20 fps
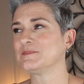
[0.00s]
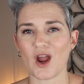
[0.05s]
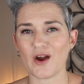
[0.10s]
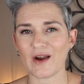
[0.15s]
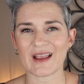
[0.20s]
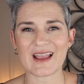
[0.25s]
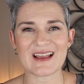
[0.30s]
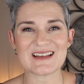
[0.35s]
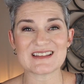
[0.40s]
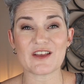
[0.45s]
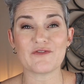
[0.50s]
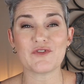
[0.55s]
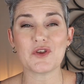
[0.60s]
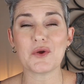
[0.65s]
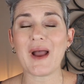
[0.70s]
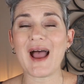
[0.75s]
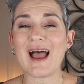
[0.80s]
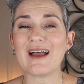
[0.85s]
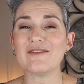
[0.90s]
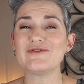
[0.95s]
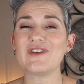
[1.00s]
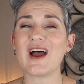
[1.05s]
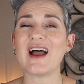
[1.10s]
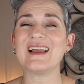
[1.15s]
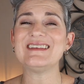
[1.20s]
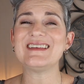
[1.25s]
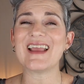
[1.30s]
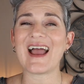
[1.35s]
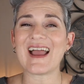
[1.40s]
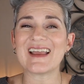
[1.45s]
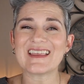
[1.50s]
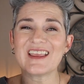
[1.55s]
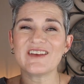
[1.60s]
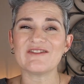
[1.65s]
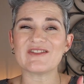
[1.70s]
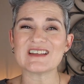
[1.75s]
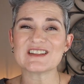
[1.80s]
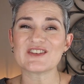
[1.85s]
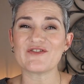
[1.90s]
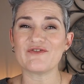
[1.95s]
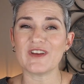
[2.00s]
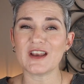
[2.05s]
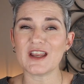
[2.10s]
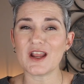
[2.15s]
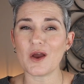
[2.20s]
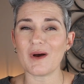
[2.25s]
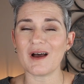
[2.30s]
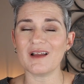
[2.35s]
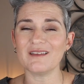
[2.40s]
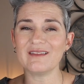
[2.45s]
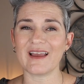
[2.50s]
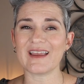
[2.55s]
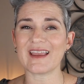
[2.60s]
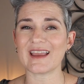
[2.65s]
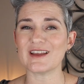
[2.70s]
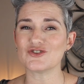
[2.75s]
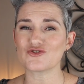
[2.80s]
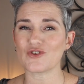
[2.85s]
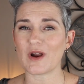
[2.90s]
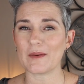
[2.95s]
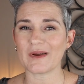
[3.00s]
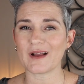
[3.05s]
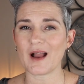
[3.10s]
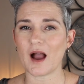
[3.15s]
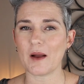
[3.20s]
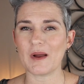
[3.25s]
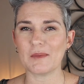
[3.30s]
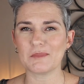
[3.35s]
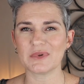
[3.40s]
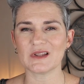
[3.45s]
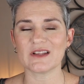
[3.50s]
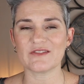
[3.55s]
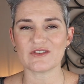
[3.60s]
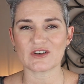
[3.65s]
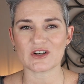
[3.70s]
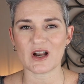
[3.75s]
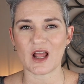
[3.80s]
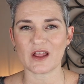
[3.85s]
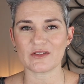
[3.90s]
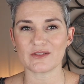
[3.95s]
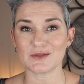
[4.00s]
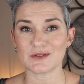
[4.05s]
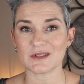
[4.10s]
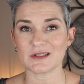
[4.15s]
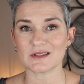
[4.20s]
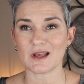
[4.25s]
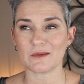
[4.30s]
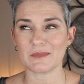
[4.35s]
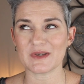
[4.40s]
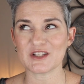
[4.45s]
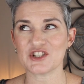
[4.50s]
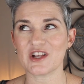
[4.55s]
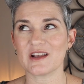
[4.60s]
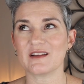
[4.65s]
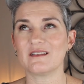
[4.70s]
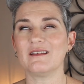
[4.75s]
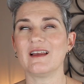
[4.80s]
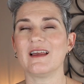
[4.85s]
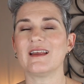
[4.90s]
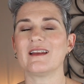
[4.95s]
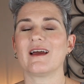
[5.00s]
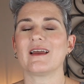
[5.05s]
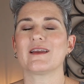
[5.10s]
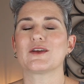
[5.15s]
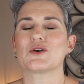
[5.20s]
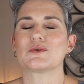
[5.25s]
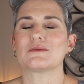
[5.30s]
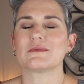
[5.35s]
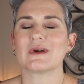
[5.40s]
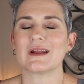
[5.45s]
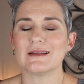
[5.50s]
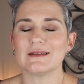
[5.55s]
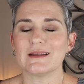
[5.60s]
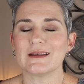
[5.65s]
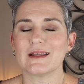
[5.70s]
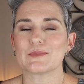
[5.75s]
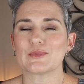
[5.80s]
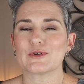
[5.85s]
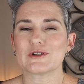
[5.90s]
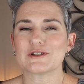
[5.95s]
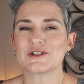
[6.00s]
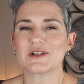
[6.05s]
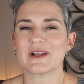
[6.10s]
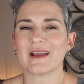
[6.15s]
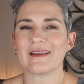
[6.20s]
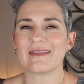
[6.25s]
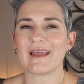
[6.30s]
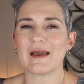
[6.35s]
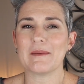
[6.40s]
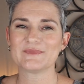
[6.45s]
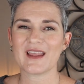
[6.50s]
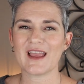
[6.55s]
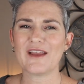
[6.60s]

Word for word: All right, guys, if you have not yet, give this video a like and drop a comment. Believe it or not, those things help my channel and I greatly appreciate them.